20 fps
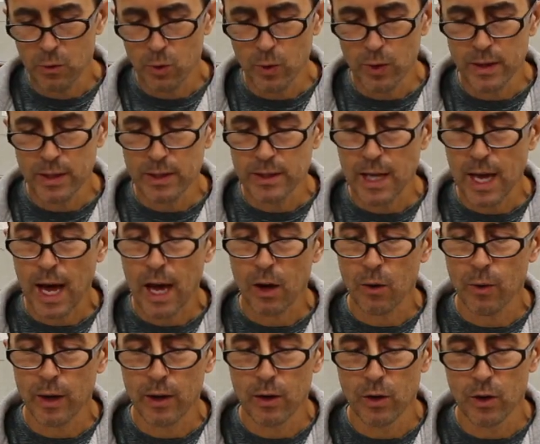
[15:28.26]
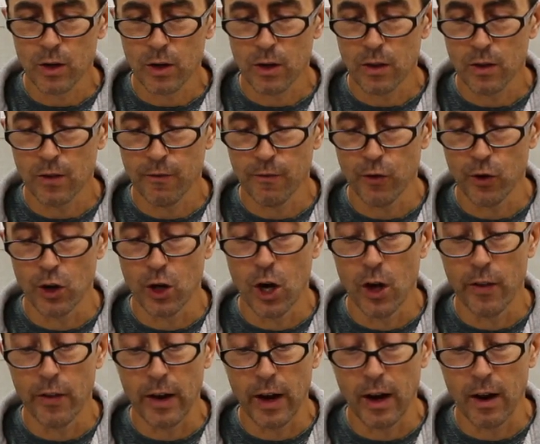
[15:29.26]
doing this, how do I hook the foot
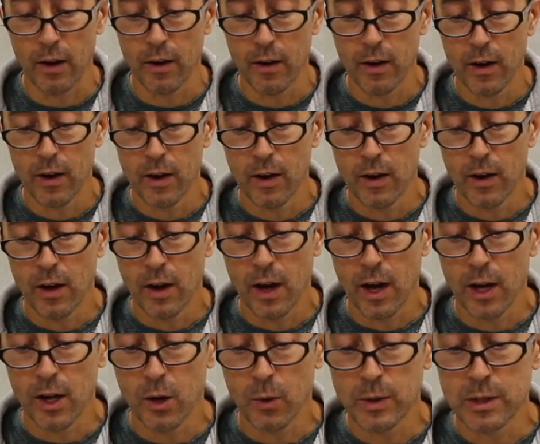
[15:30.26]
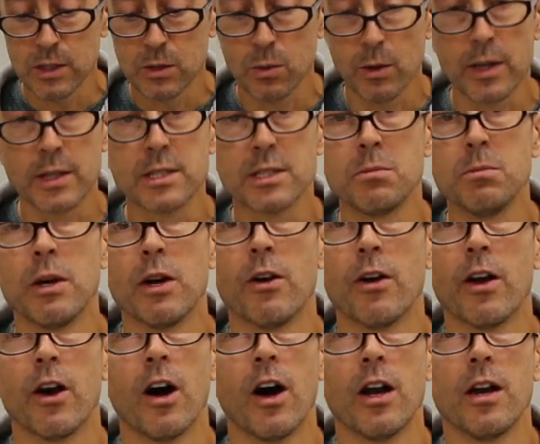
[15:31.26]
on there? I know we just want to smear
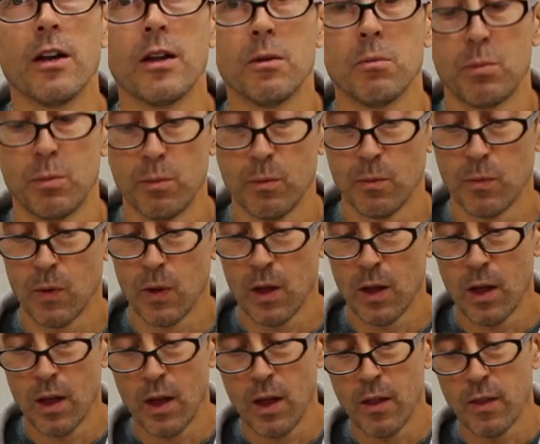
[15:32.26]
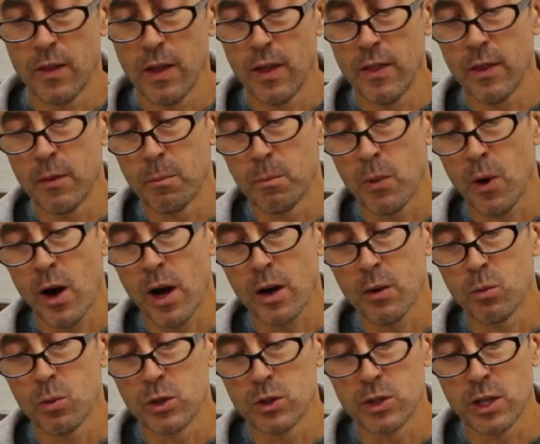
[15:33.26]
it on. Then the
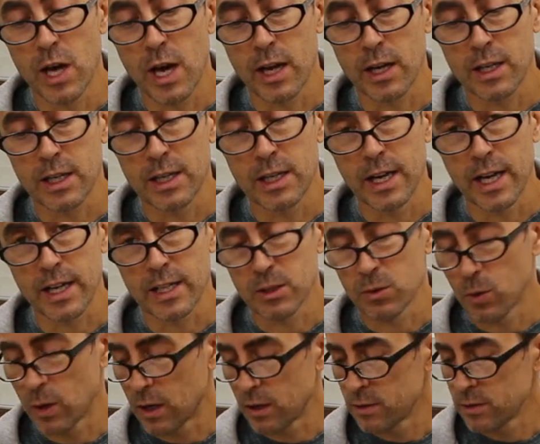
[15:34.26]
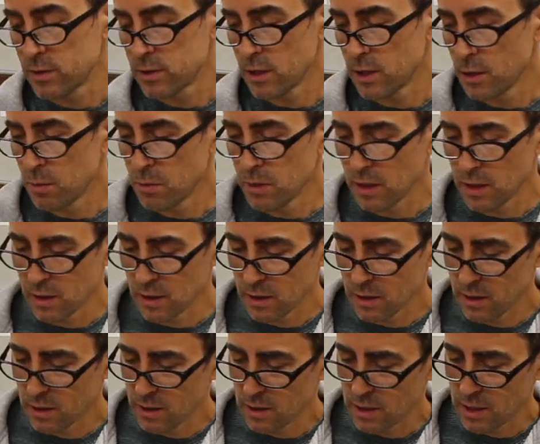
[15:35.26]
bottom will not connect well. So let me
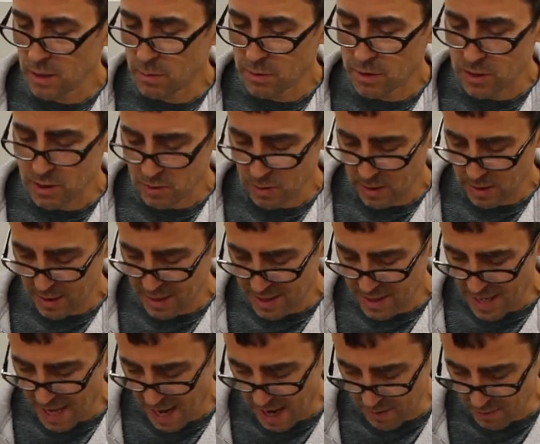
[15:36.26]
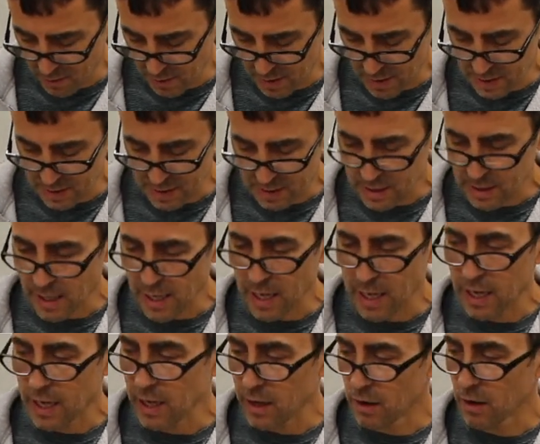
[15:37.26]
demonstrate that with this clay
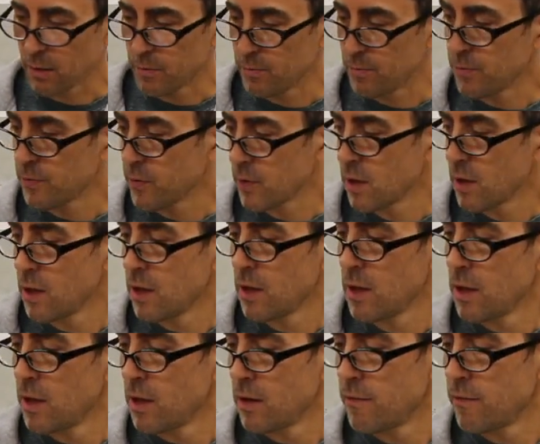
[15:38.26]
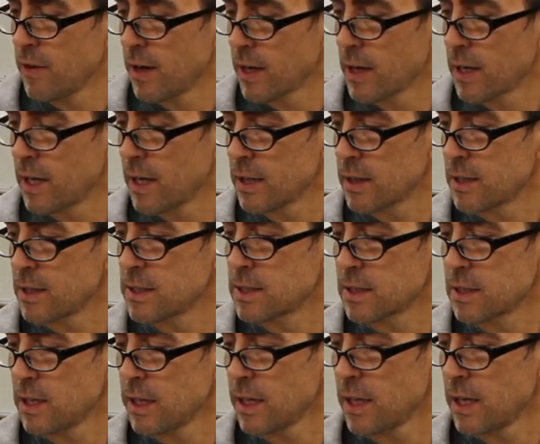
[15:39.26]
here. If I cut this
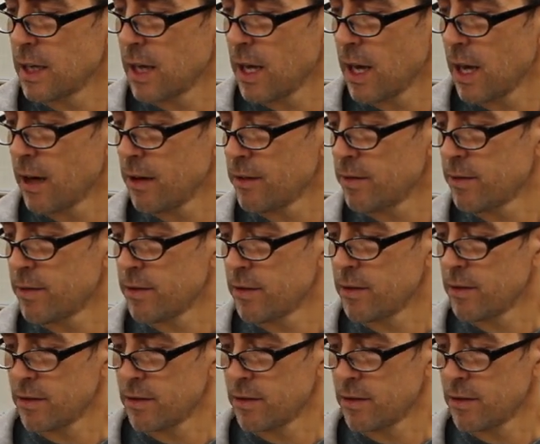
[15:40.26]
clay in half,